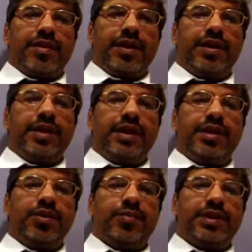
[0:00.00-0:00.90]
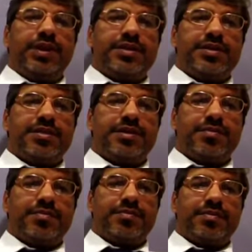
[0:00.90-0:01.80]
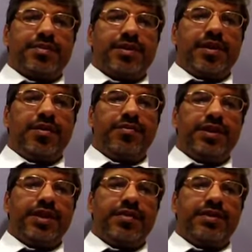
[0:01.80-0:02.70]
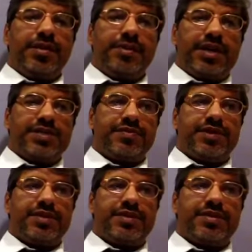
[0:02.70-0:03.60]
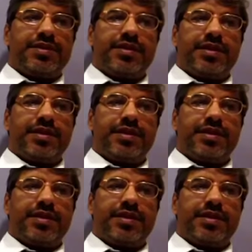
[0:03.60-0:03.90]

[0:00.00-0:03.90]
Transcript: in any operating system, how we give the passwords,